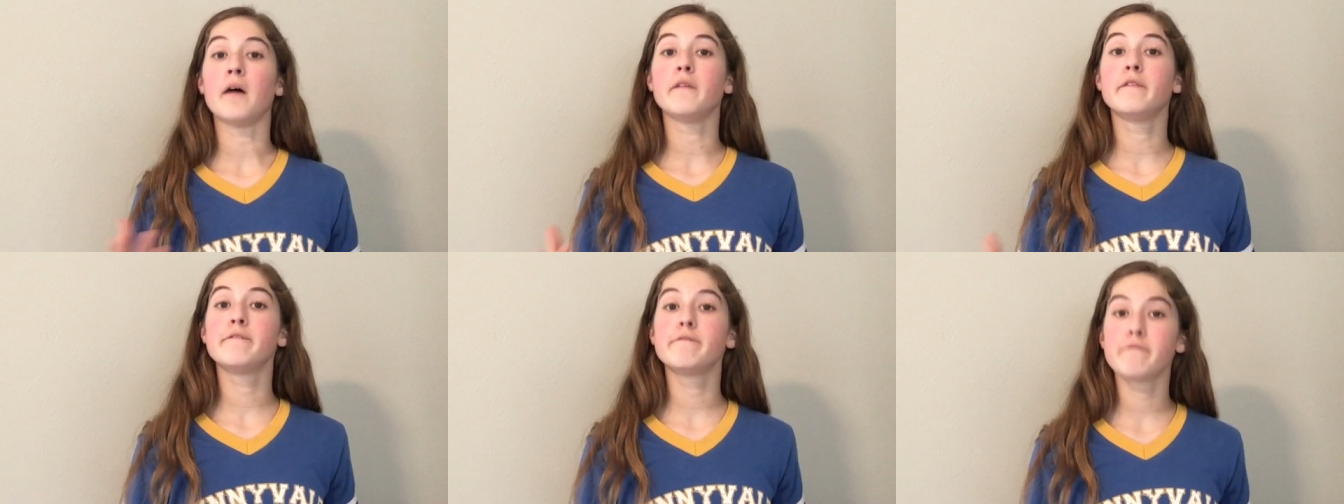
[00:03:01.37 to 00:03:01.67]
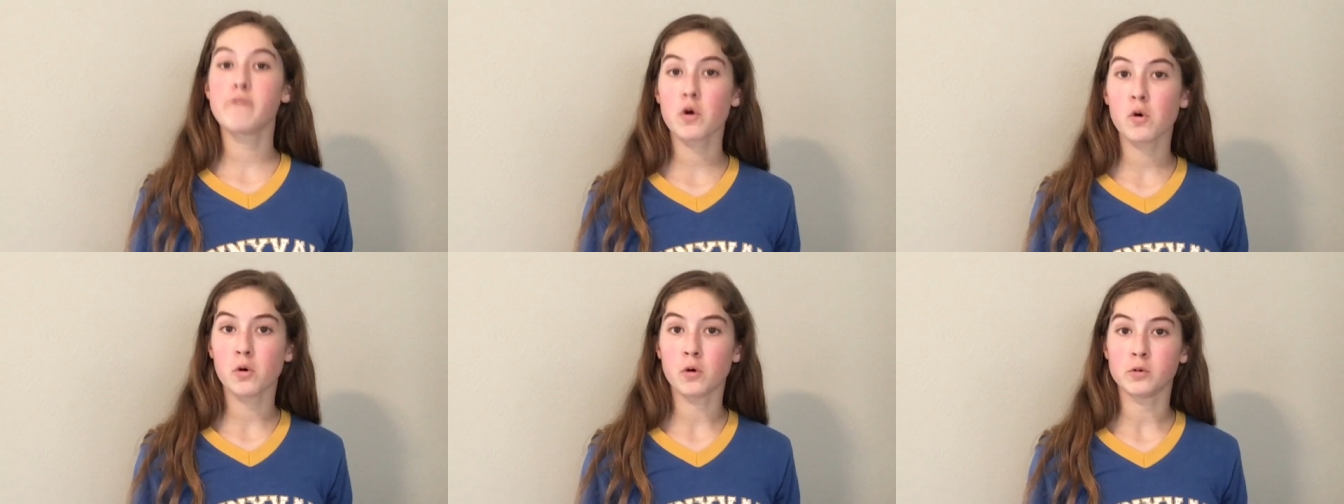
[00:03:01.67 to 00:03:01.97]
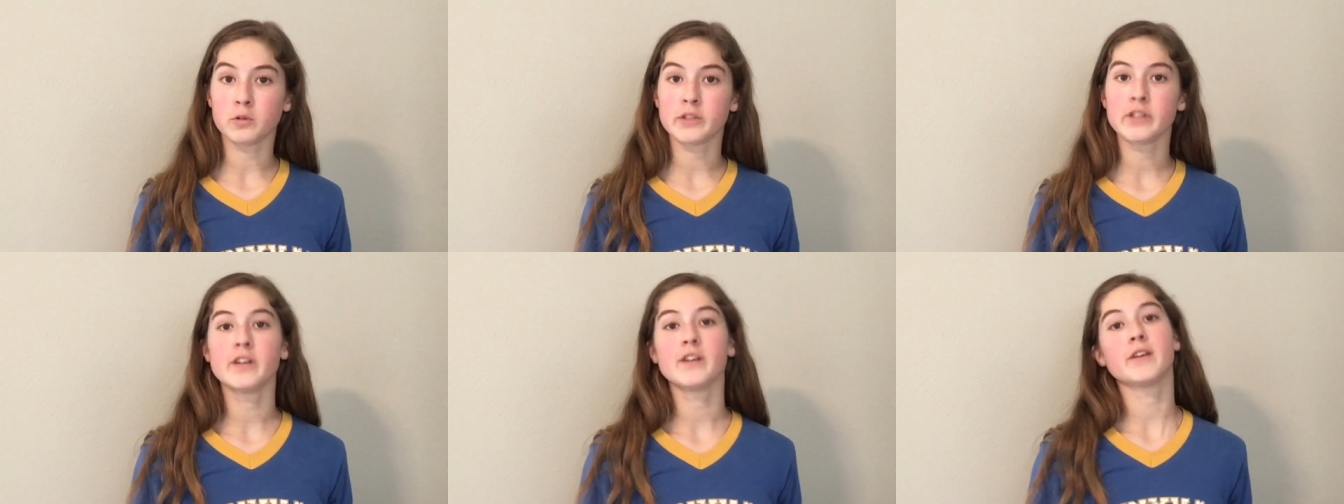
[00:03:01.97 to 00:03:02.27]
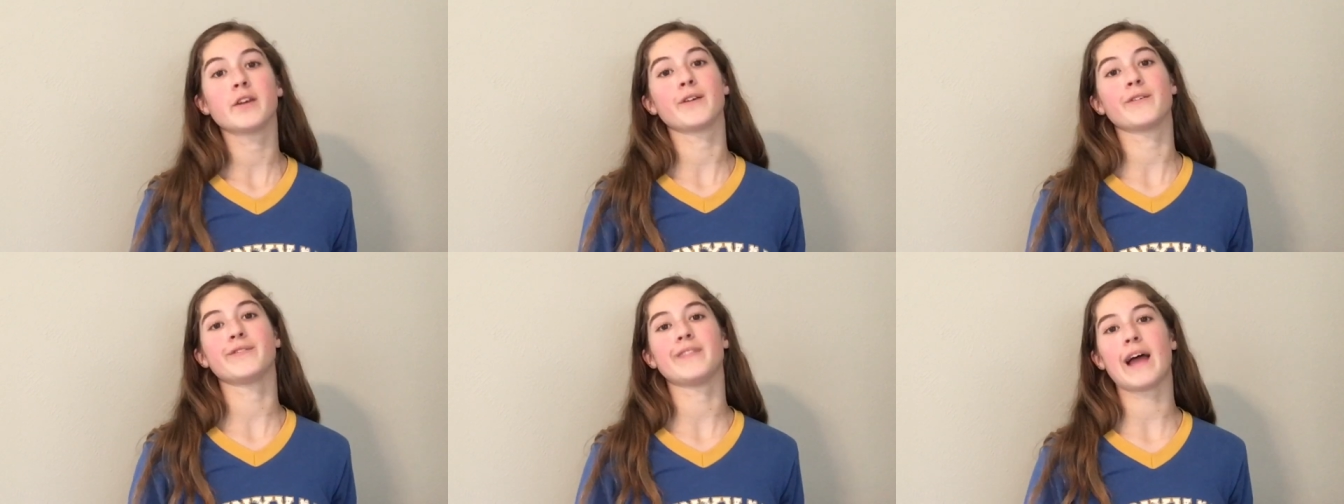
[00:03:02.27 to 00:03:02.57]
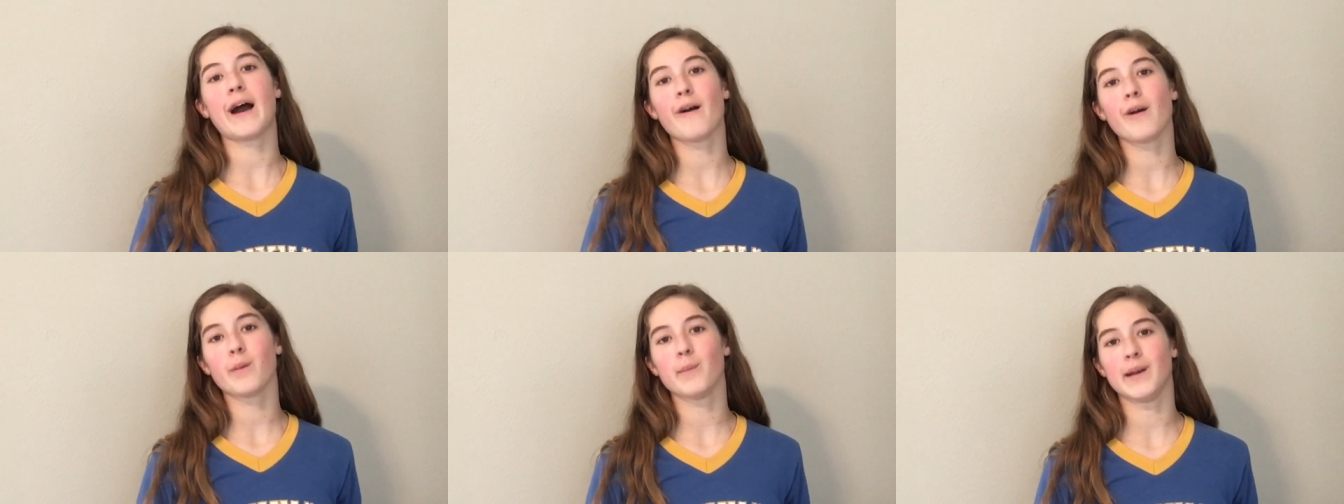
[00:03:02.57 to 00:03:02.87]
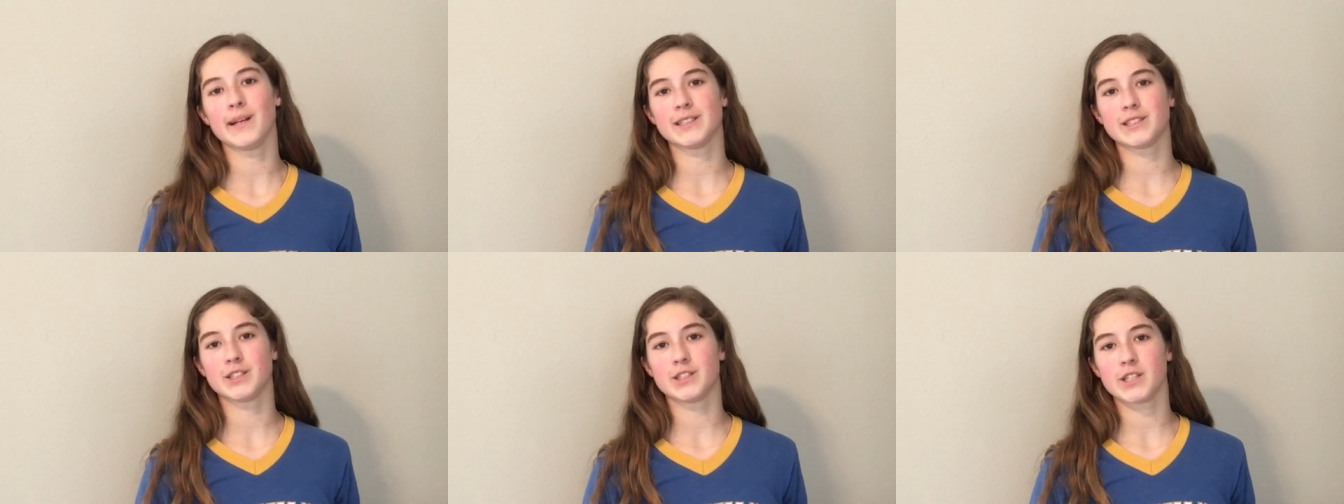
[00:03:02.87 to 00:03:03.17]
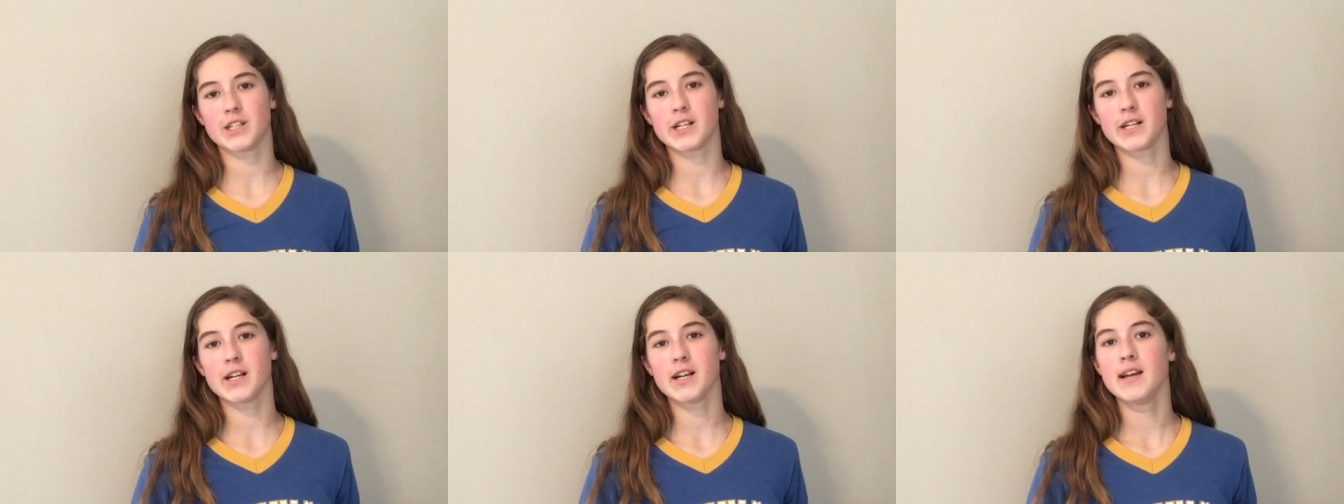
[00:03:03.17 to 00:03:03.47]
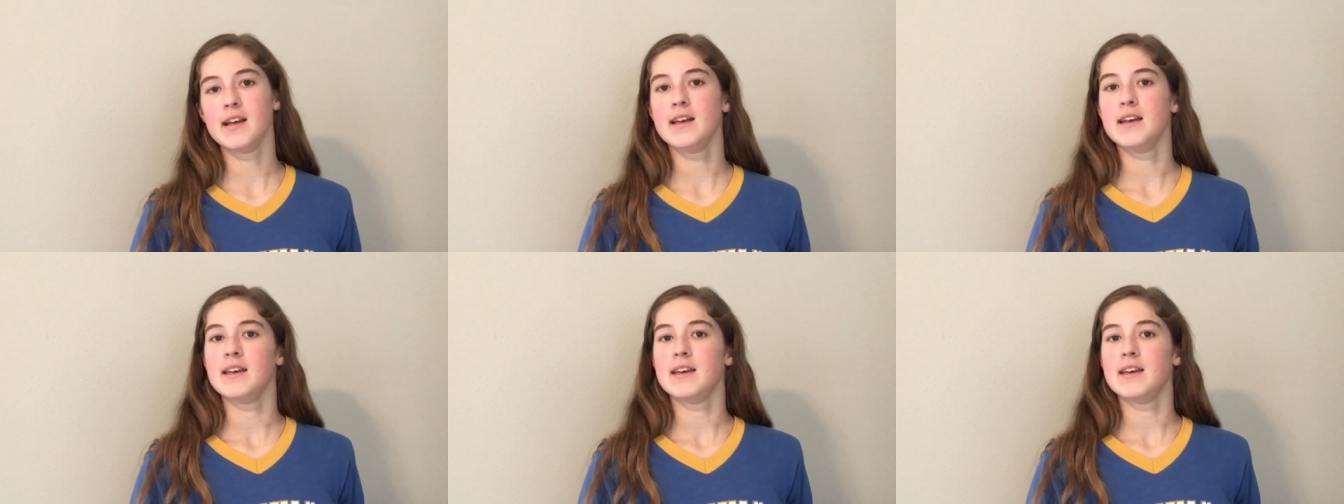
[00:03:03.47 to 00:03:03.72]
fold your flour mixture